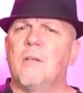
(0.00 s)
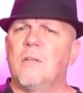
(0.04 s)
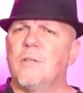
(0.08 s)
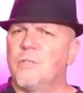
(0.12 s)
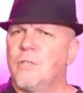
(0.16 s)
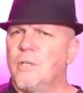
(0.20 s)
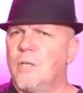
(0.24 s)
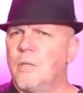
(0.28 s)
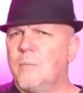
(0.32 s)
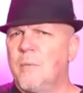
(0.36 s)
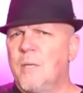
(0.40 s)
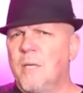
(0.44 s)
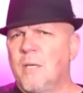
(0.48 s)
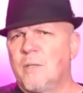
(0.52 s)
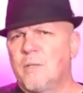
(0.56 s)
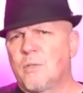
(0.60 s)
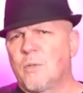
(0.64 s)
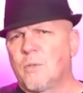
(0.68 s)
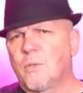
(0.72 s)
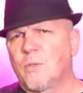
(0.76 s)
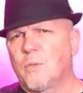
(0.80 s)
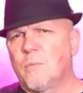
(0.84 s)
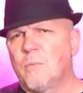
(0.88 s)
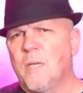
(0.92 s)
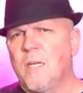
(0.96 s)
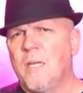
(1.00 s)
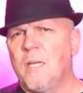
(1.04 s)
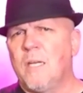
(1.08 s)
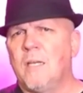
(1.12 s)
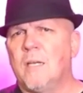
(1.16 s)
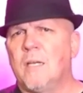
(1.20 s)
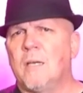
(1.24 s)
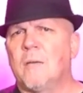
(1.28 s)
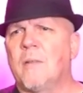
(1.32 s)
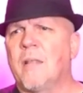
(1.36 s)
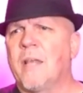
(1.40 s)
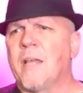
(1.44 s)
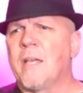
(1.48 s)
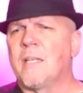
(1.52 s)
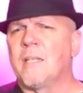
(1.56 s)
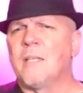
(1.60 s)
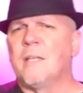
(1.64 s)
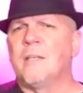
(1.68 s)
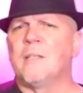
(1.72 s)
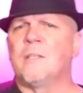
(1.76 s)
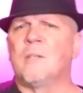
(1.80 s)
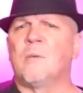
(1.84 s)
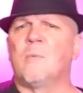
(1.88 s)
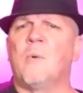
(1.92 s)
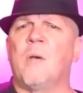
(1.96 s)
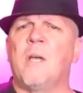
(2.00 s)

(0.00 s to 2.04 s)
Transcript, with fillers: Share me on social media. That is a